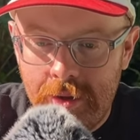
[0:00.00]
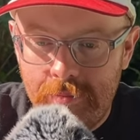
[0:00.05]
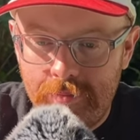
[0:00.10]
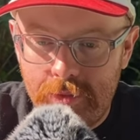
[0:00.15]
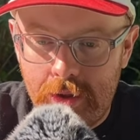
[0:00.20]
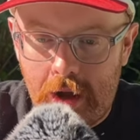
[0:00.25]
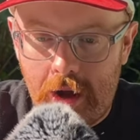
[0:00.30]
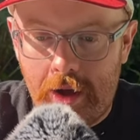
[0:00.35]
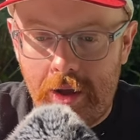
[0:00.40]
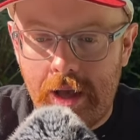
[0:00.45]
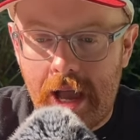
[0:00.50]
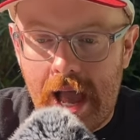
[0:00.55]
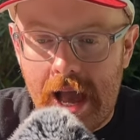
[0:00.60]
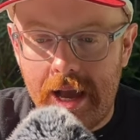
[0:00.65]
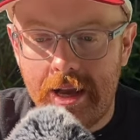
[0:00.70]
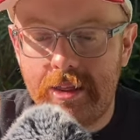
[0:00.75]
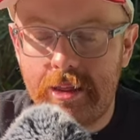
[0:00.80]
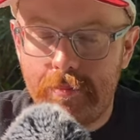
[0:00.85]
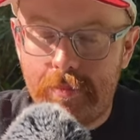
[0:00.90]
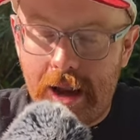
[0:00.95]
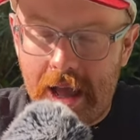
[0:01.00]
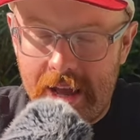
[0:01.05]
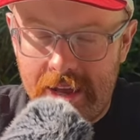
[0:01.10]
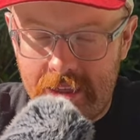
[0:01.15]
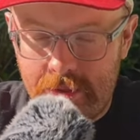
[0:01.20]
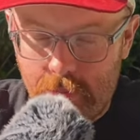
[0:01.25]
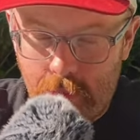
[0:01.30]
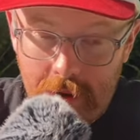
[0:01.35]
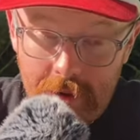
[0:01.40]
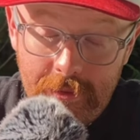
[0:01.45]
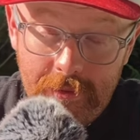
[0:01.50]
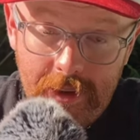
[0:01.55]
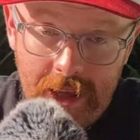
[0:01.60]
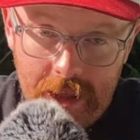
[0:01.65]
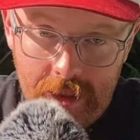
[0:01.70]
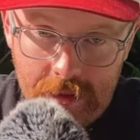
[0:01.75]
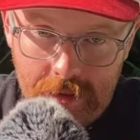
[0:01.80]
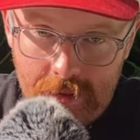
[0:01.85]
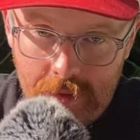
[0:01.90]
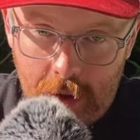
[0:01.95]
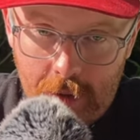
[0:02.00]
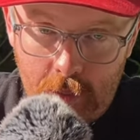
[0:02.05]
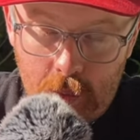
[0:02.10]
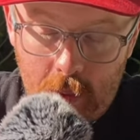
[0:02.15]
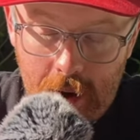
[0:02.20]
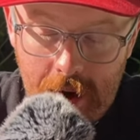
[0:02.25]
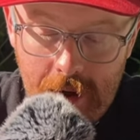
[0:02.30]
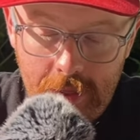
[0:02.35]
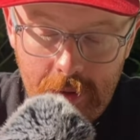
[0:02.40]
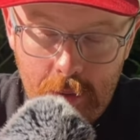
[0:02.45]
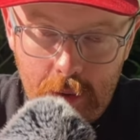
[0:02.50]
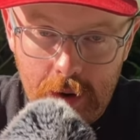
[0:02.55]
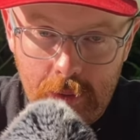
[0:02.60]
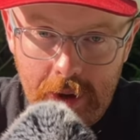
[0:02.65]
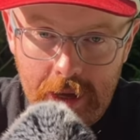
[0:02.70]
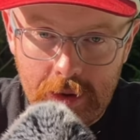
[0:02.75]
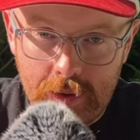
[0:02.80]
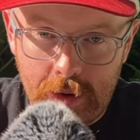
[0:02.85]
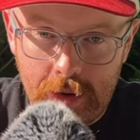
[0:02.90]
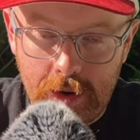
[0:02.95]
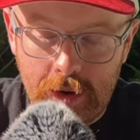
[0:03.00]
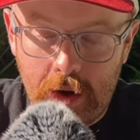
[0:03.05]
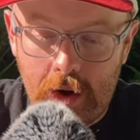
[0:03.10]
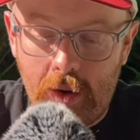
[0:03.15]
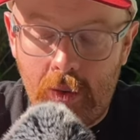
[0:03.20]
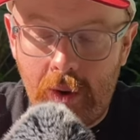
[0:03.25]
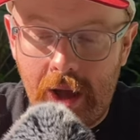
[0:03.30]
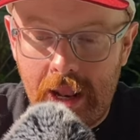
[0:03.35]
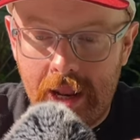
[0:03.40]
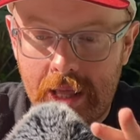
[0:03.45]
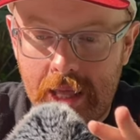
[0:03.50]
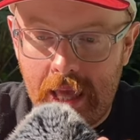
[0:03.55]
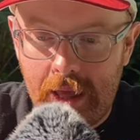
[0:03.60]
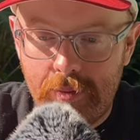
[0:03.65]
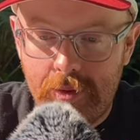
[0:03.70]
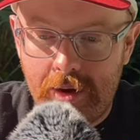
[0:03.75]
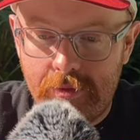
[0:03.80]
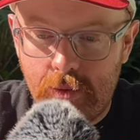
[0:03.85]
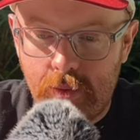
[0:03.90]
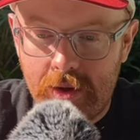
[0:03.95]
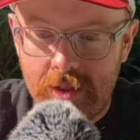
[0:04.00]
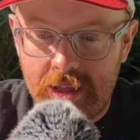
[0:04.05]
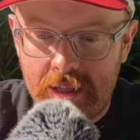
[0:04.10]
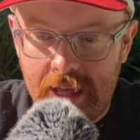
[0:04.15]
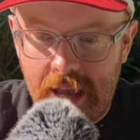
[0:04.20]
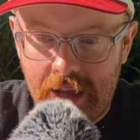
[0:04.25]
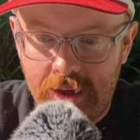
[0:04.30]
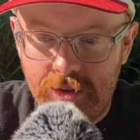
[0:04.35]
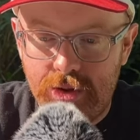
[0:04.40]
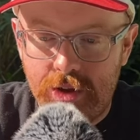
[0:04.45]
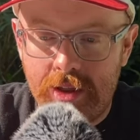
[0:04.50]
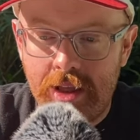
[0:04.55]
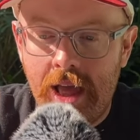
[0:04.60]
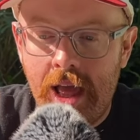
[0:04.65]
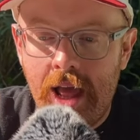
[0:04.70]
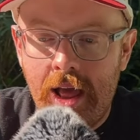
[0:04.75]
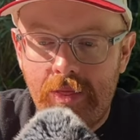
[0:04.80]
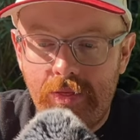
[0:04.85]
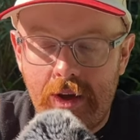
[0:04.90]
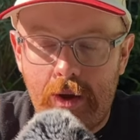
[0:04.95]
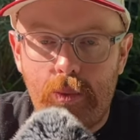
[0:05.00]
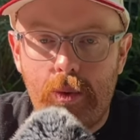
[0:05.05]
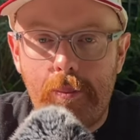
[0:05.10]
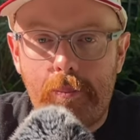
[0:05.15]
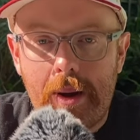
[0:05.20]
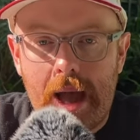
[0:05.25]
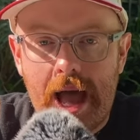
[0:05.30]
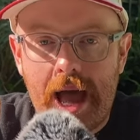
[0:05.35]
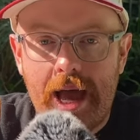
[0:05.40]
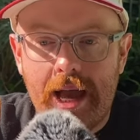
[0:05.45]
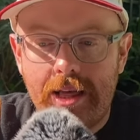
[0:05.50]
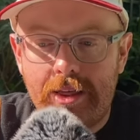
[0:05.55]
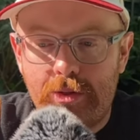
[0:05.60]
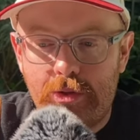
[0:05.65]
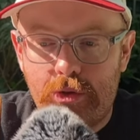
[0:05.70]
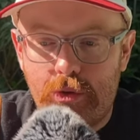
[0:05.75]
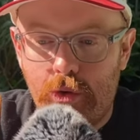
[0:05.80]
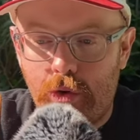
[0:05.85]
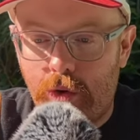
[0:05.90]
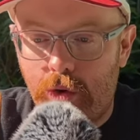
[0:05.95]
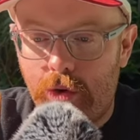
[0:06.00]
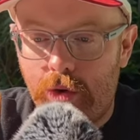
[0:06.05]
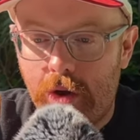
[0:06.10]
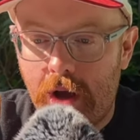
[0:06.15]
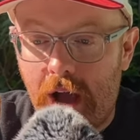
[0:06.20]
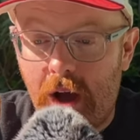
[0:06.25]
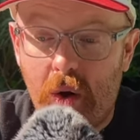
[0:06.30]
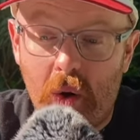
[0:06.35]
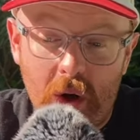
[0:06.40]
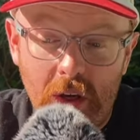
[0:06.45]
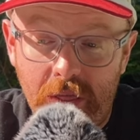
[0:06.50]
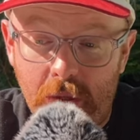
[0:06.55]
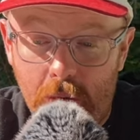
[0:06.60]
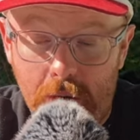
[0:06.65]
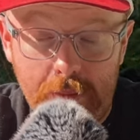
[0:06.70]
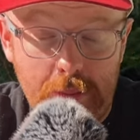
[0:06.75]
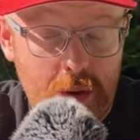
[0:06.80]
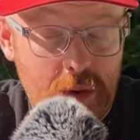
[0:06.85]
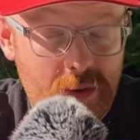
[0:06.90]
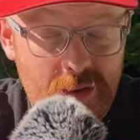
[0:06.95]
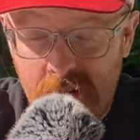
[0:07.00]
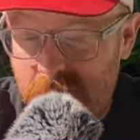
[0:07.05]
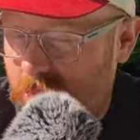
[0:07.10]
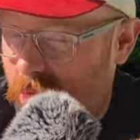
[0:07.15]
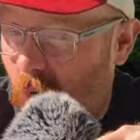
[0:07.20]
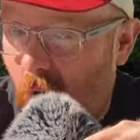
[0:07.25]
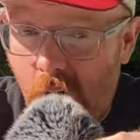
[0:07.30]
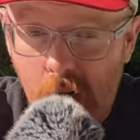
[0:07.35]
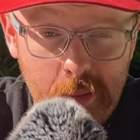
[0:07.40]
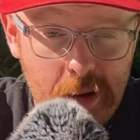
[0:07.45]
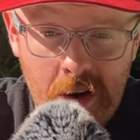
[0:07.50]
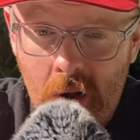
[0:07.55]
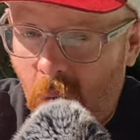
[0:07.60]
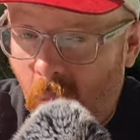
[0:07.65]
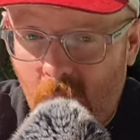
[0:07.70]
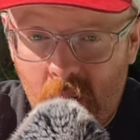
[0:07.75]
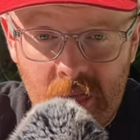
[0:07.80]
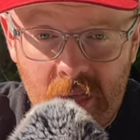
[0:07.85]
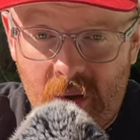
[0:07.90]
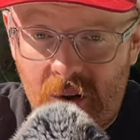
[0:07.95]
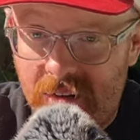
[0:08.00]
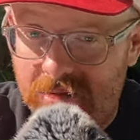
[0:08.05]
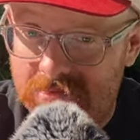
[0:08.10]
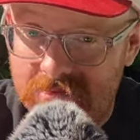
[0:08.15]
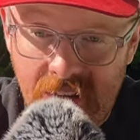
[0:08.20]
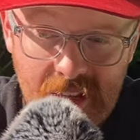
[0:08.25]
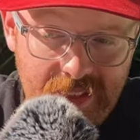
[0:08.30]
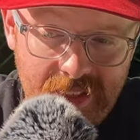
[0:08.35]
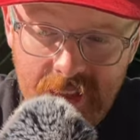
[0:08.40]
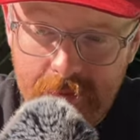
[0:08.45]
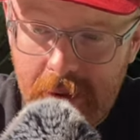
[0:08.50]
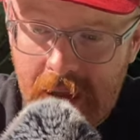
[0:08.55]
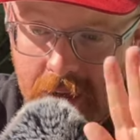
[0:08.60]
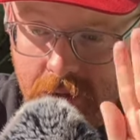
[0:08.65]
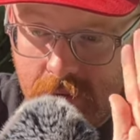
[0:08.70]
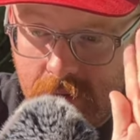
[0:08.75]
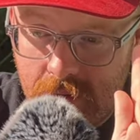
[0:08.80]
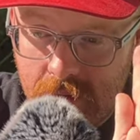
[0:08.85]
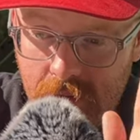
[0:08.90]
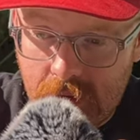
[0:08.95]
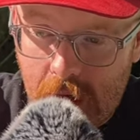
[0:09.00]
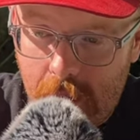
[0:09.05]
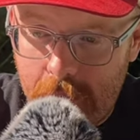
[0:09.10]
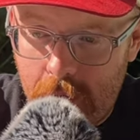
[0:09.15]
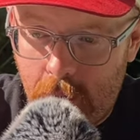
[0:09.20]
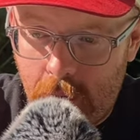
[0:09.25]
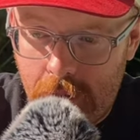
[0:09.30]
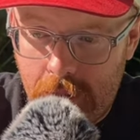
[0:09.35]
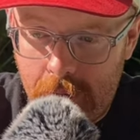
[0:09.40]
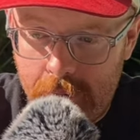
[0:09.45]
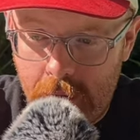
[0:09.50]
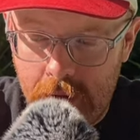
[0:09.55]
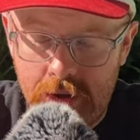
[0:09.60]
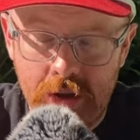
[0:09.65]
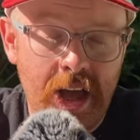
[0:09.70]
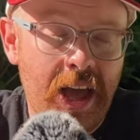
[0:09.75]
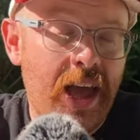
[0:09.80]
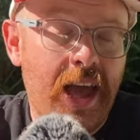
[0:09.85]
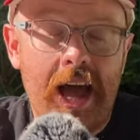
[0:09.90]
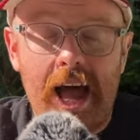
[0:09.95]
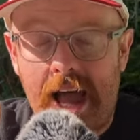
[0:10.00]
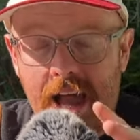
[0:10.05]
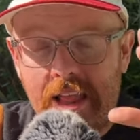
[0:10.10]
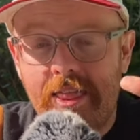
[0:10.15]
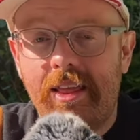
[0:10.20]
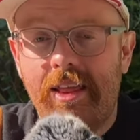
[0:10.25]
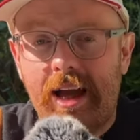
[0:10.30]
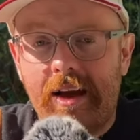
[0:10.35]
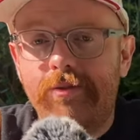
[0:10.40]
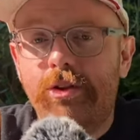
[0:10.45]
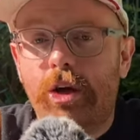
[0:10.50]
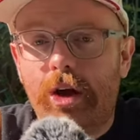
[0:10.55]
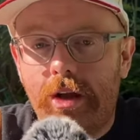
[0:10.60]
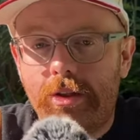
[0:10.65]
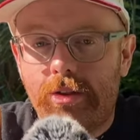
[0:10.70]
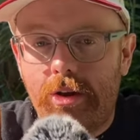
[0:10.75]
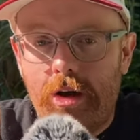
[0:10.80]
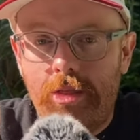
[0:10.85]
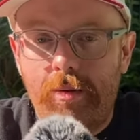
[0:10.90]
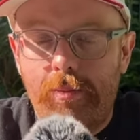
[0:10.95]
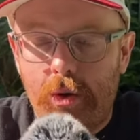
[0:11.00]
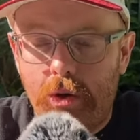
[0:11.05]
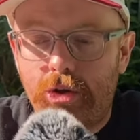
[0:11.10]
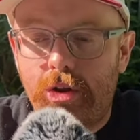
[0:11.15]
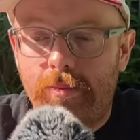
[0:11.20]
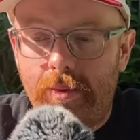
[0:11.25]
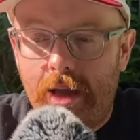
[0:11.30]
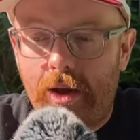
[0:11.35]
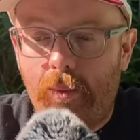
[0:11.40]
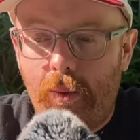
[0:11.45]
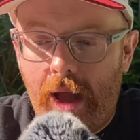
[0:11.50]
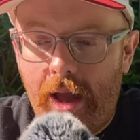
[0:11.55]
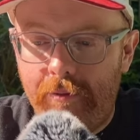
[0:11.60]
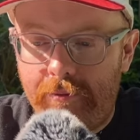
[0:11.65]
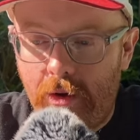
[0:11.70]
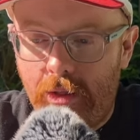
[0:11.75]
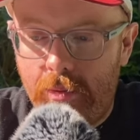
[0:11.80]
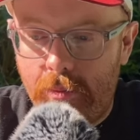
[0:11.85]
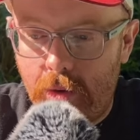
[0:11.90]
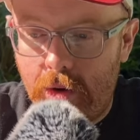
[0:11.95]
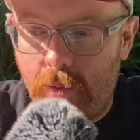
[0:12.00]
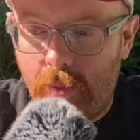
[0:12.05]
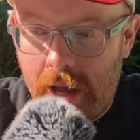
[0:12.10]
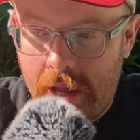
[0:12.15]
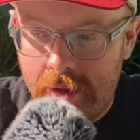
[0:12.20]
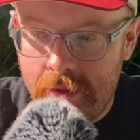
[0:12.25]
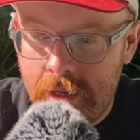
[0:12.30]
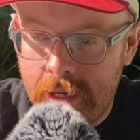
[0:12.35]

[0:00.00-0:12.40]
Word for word: Now, as the plans were unveiled of where the motorway is going to go, it came to everyone's attention that it would pass through a hawthorn bush, just common hawthorn, nothing special, common hawthorn bush, and they'd have to cut down the bush to make way for the motorway.